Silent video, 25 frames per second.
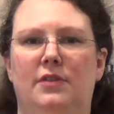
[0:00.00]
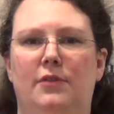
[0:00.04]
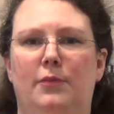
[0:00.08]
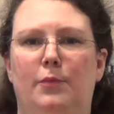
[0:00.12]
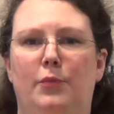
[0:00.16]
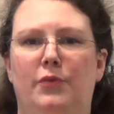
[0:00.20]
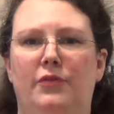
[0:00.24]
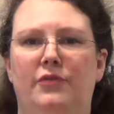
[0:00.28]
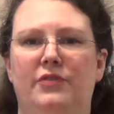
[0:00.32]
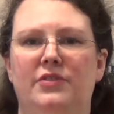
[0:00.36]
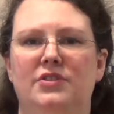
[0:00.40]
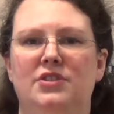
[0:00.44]
the
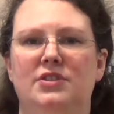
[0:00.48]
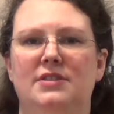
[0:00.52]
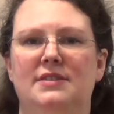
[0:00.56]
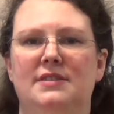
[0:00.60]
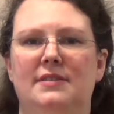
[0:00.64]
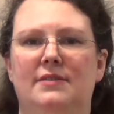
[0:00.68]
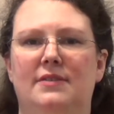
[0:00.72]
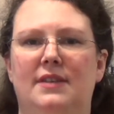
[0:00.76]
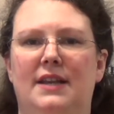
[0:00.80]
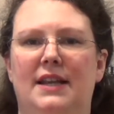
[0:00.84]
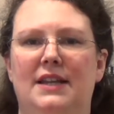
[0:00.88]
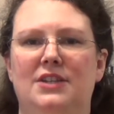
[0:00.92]
provisions
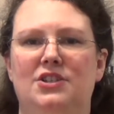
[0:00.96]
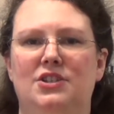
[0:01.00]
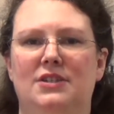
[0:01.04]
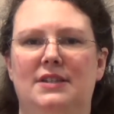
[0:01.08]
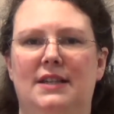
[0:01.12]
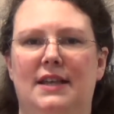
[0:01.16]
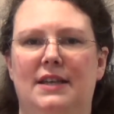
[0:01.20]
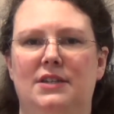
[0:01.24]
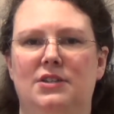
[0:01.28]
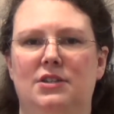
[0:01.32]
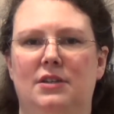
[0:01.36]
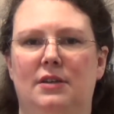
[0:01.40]
of the
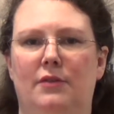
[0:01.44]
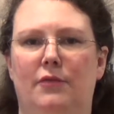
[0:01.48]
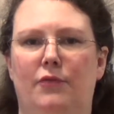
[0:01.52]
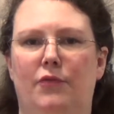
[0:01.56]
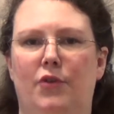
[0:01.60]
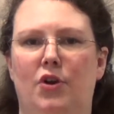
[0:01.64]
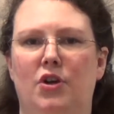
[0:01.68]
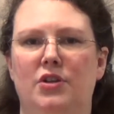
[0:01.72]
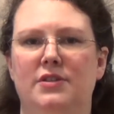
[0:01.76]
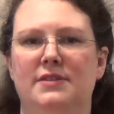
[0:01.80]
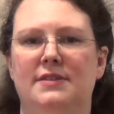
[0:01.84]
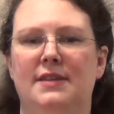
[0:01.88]
legislation in
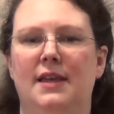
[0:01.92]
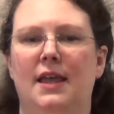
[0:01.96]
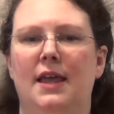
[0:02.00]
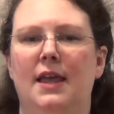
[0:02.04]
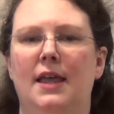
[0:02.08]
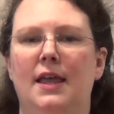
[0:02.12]
France,